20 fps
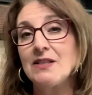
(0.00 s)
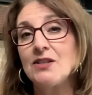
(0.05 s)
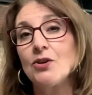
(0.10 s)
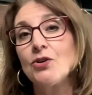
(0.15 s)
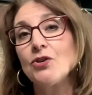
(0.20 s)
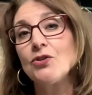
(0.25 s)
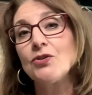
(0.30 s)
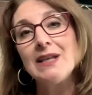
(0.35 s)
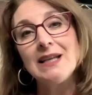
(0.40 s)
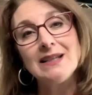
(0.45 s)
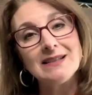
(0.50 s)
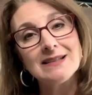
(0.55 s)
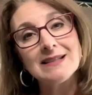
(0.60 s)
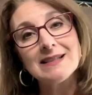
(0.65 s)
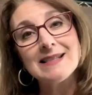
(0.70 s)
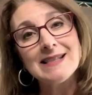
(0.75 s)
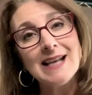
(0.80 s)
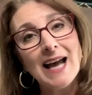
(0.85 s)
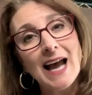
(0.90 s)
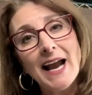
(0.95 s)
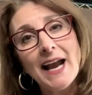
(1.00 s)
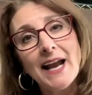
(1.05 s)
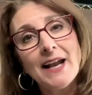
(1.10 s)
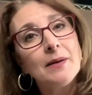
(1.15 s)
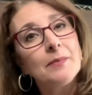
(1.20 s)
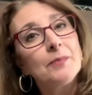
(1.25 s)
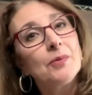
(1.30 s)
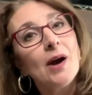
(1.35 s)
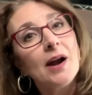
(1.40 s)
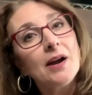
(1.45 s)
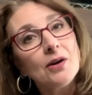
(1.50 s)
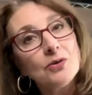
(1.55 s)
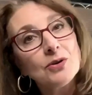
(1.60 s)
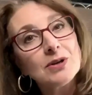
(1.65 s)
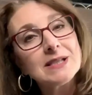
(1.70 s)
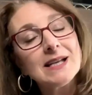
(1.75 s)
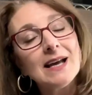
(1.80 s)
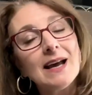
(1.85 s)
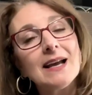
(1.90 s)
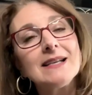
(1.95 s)
So you need to decide and
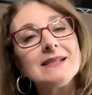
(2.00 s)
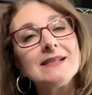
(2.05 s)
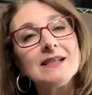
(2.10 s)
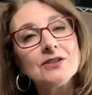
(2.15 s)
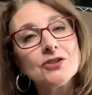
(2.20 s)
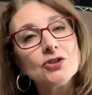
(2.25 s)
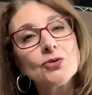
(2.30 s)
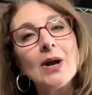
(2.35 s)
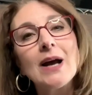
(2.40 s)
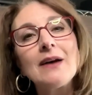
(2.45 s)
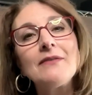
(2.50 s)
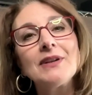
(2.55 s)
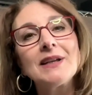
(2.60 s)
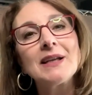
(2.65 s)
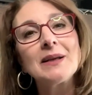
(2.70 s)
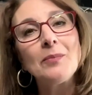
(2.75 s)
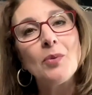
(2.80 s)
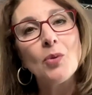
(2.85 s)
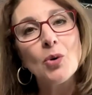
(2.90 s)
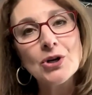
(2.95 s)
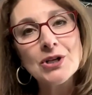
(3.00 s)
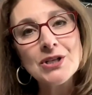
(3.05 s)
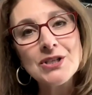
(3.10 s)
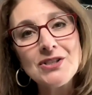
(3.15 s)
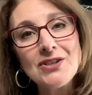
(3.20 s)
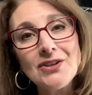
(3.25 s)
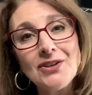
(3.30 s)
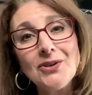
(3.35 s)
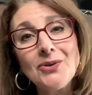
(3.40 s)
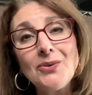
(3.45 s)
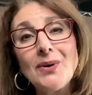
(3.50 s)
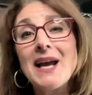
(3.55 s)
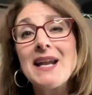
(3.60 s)
prioritize is traveling important to you?